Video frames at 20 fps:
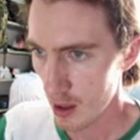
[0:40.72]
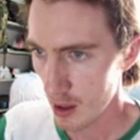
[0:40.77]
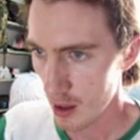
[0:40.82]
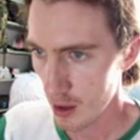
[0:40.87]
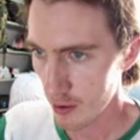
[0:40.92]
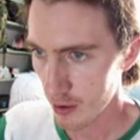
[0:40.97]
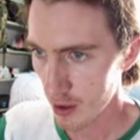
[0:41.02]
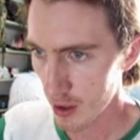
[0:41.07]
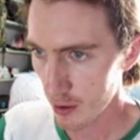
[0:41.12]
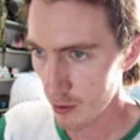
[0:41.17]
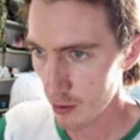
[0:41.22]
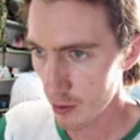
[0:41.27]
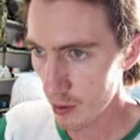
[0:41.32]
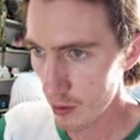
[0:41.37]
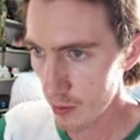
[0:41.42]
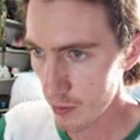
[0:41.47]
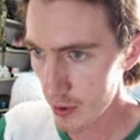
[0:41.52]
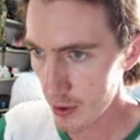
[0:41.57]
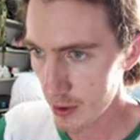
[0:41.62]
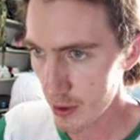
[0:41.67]
and you gotta go
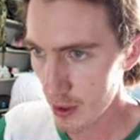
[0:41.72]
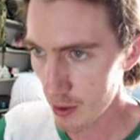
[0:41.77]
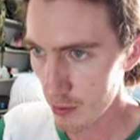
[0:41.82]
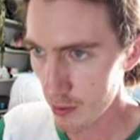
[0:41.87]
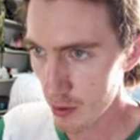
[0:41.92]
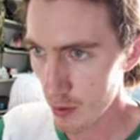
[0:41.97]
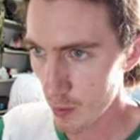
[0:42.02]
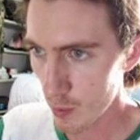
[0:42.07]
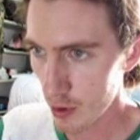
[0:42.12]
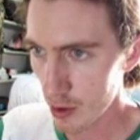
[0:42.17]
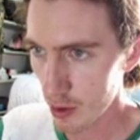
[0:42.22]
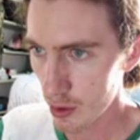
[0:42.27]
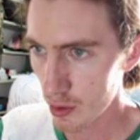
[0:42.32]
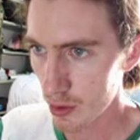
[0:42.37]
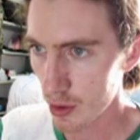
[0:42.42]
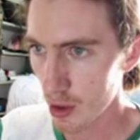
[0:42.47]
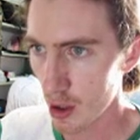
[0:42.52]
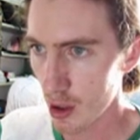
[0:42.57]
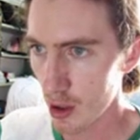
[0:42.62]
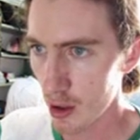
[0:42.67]
all the way down to
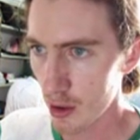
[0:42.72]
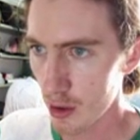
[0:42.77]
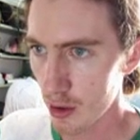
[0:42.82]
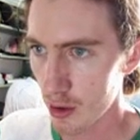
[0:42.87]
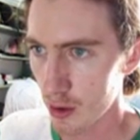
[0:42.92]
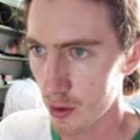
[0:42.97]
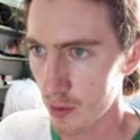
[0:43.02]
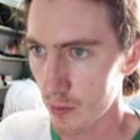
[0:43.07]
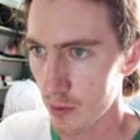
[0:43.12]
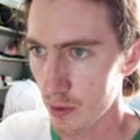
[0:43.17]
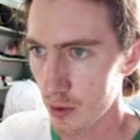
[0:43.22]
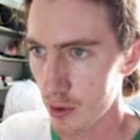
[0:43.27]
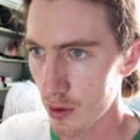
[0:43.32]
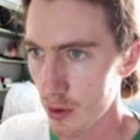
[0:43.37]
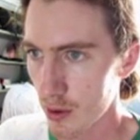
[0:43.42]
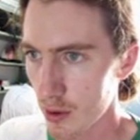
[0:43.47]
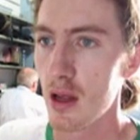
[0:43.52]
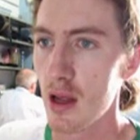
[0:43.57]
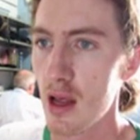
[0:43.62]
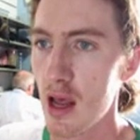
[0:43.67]
Windows Audio,
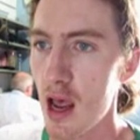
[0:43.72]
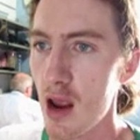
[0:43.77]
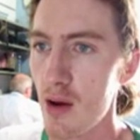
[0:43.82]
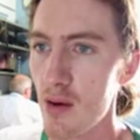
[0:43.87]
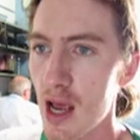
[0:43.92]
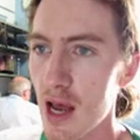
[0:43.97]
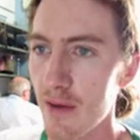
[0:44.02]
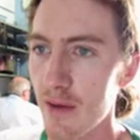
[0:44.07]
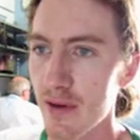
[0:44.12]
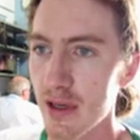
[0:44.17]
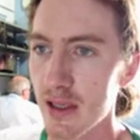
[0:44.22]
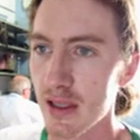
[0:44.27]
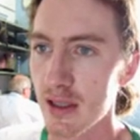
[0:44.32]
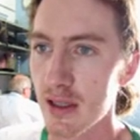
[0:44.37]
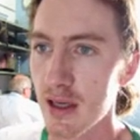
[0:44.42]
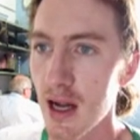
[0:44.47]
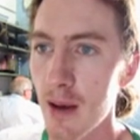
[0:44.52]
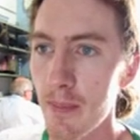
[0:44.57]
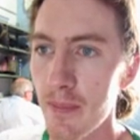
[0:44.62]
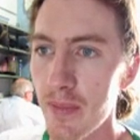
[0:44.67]
and you have to
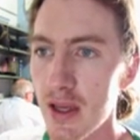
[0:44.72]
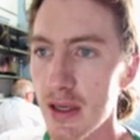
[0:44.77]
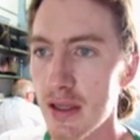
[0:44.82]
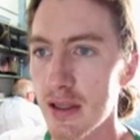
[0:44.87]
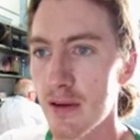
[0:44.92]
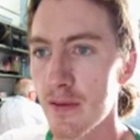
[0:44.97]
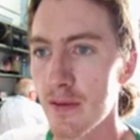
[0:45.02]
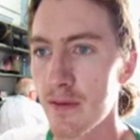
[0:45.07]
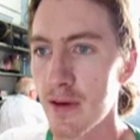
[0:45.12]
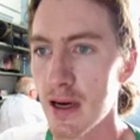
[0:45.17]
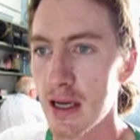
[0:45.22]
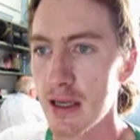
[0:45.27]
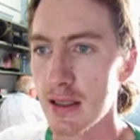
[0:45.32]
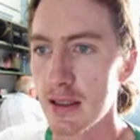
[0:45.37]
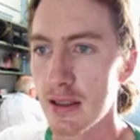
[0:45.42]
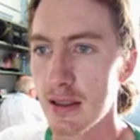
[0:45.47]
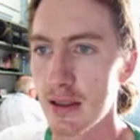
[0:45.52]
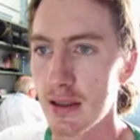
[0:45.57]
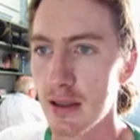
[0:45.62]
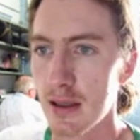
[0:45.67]
stop this
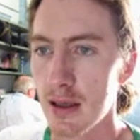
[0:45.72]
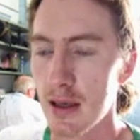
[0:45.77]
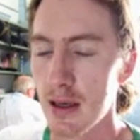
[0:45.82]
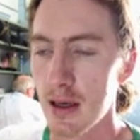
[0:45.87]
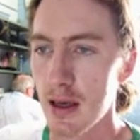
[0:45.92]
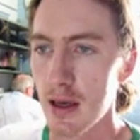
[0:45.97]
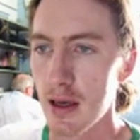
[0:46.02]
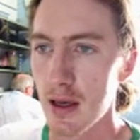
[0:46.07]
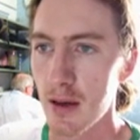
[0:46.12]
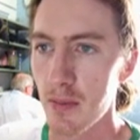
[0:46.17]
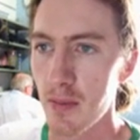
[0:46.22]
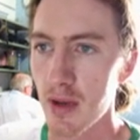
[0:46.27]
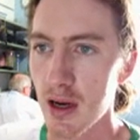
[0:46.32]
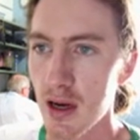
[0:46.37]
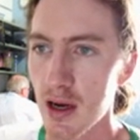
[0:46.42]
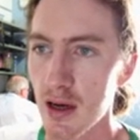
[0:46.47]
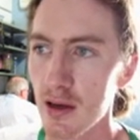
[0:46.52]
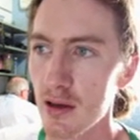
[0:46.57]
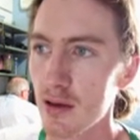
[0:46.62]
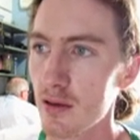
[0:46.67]
device.
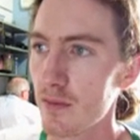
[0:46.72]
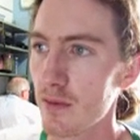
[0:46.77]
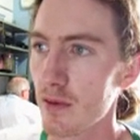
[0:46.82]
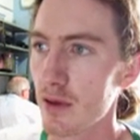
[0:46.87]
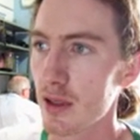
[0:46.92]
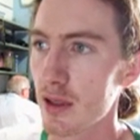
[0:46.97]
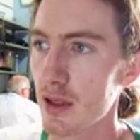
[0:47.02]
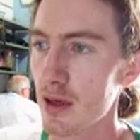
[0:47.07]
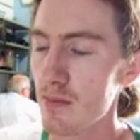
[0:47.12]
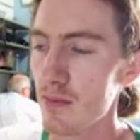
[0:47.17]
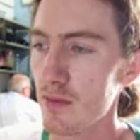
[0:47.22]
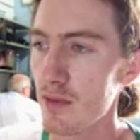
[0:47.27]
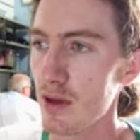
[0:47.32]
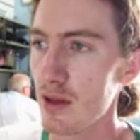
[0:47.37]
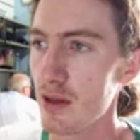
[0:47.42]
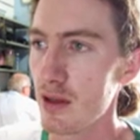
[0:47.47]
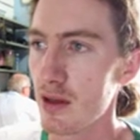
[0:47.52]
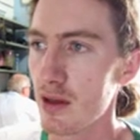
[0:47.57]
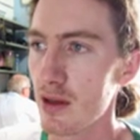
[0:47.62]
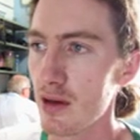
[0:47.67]
Because for some
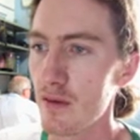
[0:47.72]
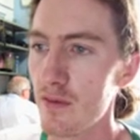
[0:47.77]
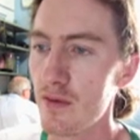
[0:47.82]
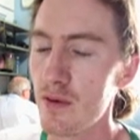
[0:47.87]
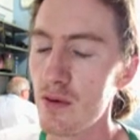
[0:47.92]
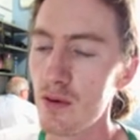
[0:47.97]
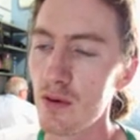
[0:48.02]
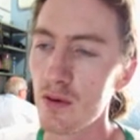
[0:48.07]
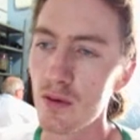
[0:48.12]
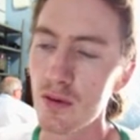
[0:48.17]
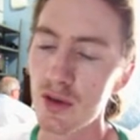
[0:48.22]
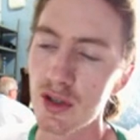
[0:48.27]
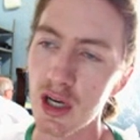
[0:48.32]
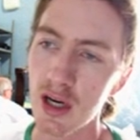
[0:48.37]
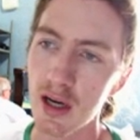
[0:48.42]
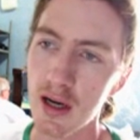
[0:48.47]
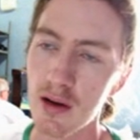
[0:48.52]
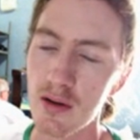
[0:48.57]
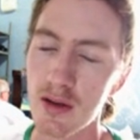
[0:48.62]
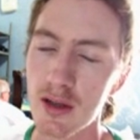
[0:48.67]
reason, if you
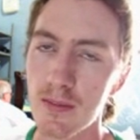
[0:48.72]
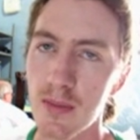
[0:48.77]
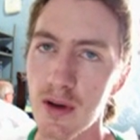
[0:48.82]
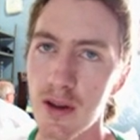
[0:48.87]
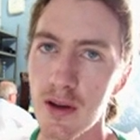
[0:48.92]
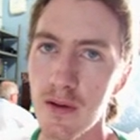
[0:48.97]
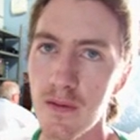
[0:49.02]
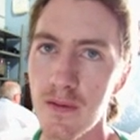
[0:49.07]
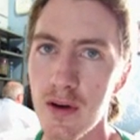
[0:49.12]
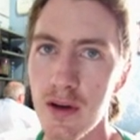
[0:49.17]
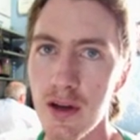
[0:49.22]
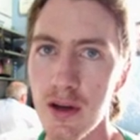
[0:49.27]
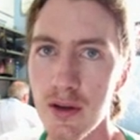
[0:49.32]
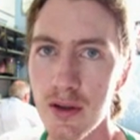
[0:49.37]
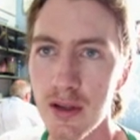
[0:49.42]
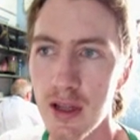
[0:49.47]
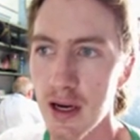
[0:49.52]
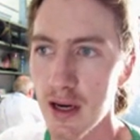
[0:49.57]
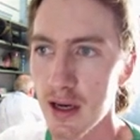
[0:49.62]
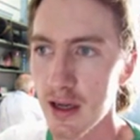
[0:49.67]
check out some other
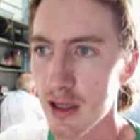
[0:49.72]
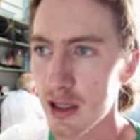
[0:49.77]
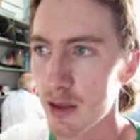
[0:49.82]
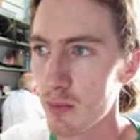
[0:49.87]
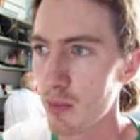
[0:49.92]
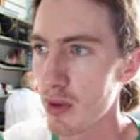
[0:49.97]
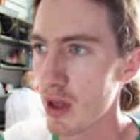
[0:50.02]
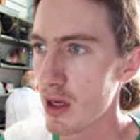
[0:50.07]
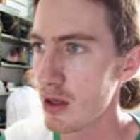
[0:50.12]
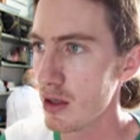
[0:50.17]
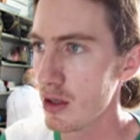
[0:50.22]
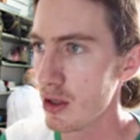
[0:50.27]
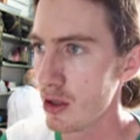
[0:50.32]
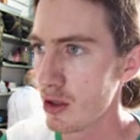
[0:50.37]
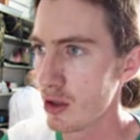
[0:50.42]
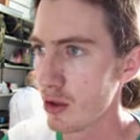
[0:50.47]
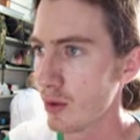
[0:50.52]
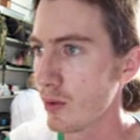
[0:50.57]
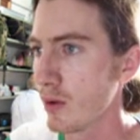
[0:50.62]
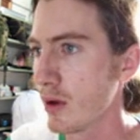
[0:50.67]
videos, they can explain to
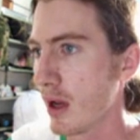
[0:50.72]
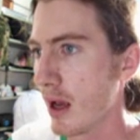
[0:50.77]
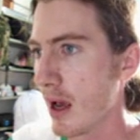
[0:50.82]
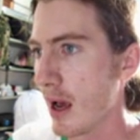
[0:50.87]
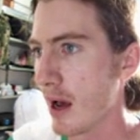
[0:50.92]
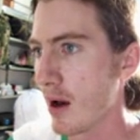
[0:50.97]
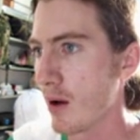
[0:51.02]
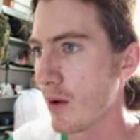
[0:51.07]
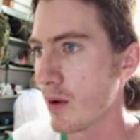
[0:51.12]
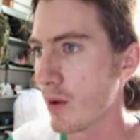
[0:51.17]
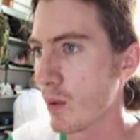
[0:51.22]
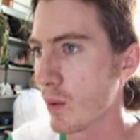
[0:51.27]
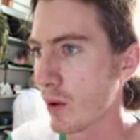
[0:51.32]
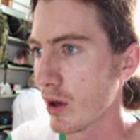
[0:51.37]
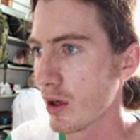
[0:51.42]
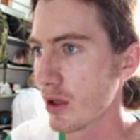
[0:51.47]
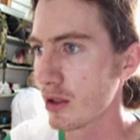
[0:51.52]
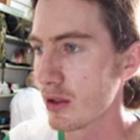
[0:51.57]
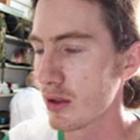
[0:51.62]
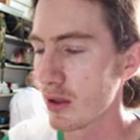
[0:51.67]
you how it
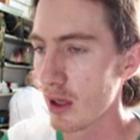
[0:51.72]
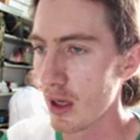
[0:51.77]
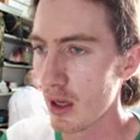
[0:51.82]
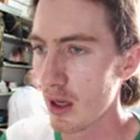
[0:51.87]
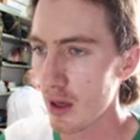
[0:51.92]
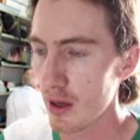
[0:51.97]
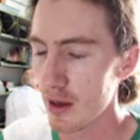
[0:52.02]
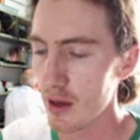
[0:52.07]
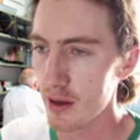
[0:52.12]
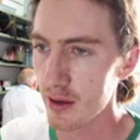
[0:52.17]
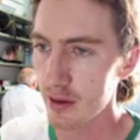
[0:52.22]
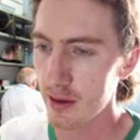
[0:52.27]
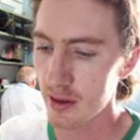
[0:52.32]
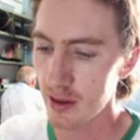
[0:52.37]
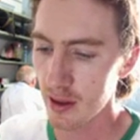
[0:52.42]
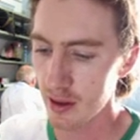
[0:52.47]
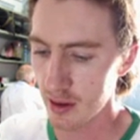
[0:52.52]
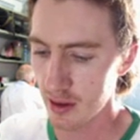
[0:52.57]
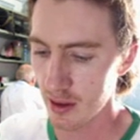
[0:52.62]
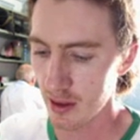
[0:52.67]
works, is
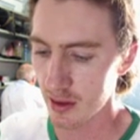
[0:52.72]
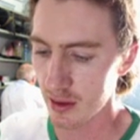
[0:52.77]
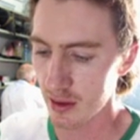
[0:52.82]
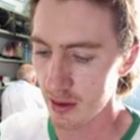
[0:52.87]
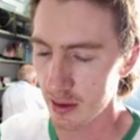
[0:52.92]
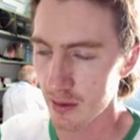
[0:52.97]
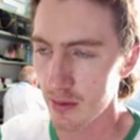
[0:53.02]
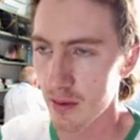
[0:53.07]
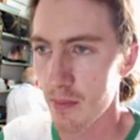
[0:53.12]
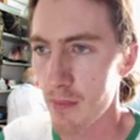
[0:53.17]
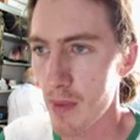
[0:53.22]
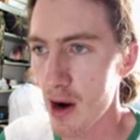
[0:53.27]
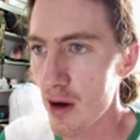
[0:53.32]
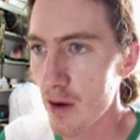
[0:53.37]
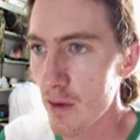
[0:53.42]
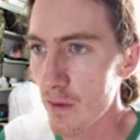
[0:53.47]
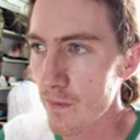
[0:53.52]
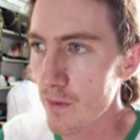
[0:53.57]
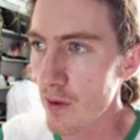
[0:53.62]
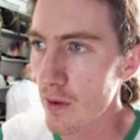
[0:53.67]
that this
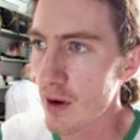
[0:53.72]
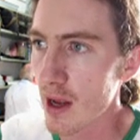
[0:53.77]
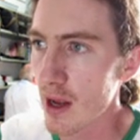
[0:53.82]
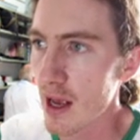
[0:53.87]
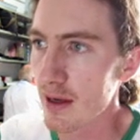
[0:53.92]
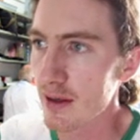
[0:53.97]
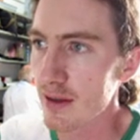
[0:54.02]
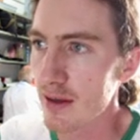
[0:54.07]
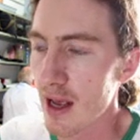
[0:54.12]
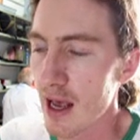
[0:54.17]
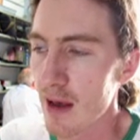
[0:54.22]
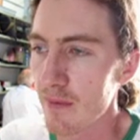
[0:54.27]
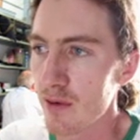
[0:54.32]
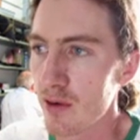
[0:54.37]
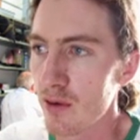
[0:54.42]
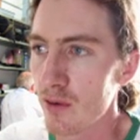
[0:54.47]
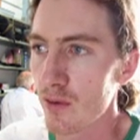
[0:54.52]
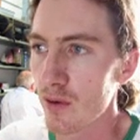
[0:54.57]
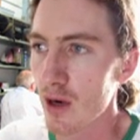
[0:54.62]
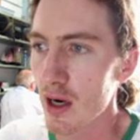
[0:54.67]
microphone has to
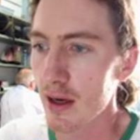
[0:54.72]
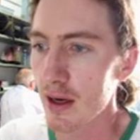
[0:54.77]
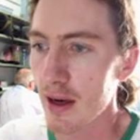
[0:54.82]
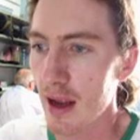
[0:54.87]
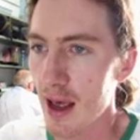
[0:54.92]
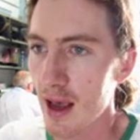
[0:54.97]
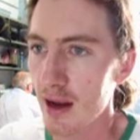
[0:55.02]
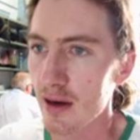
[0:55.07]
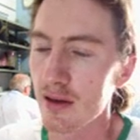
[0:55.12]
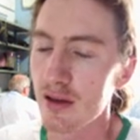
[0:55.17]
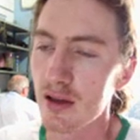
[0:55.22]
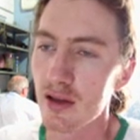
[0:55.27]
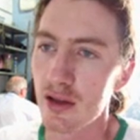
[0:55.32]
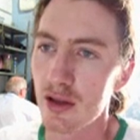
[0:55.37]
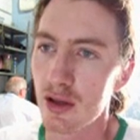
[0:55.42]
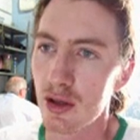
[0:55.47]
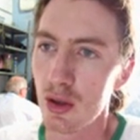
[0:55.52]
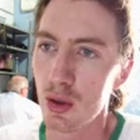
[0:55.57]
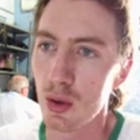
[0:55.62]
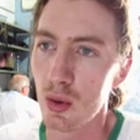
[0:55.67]
have direct access
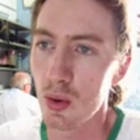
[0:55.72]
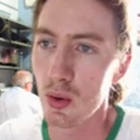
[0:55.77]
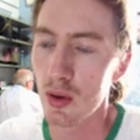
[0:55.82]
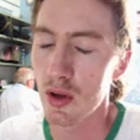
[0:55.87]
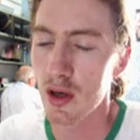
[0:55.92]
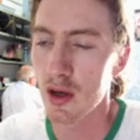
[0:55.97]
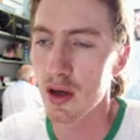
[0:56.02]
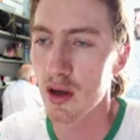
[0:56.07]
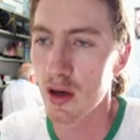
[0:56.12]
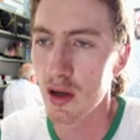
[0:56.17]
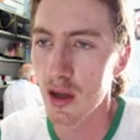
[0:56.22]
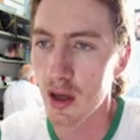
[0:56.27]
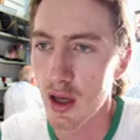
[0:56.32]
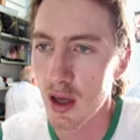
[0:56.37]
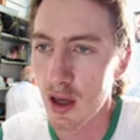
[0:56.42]
to the